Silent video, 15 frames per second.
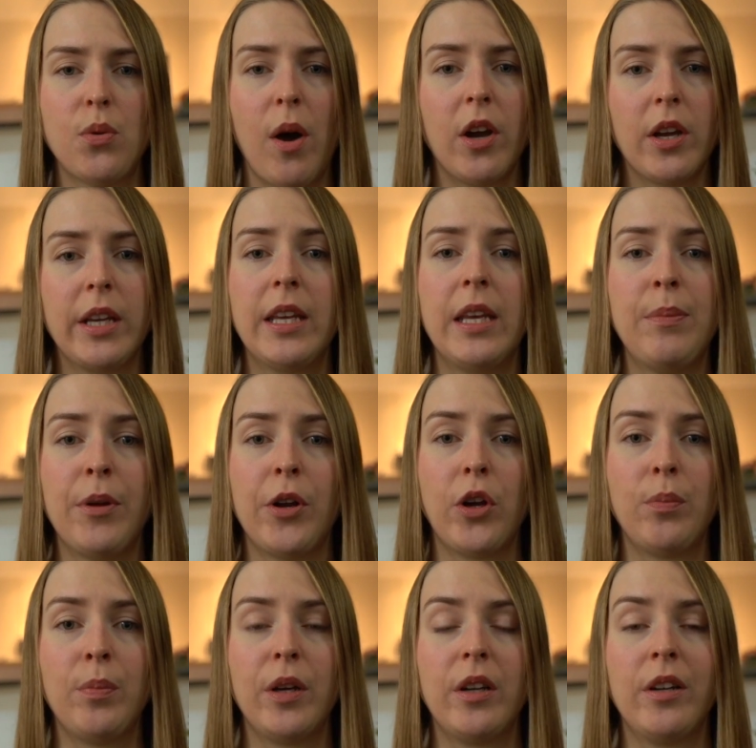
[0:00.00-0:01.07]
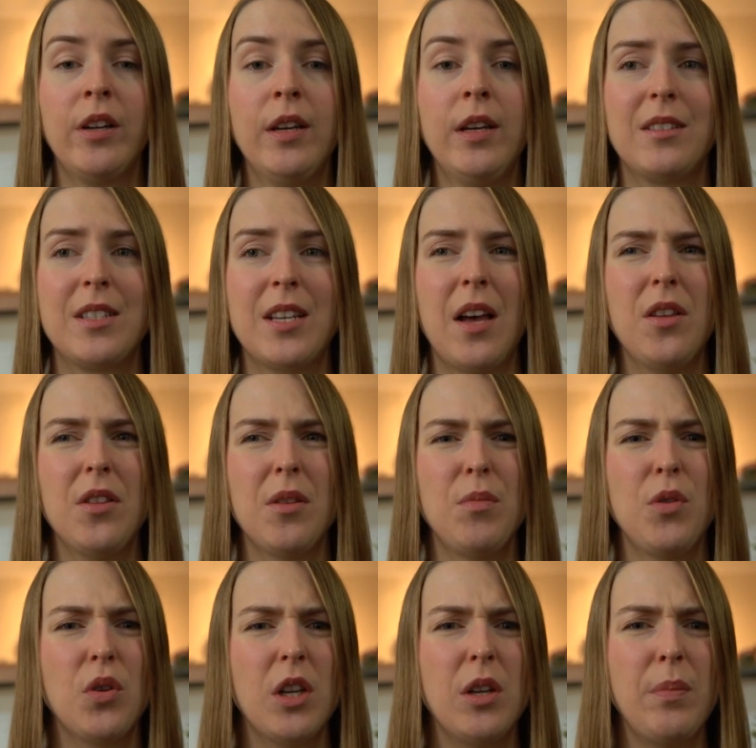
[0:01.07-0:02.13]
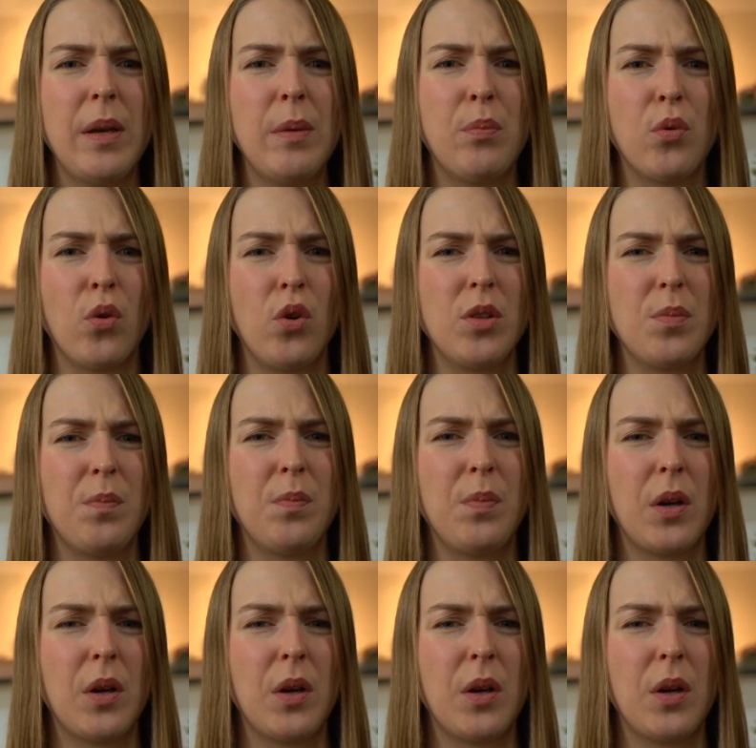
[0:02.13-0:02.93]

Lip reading: you are going to keep it open, tell them you're going to be abroad,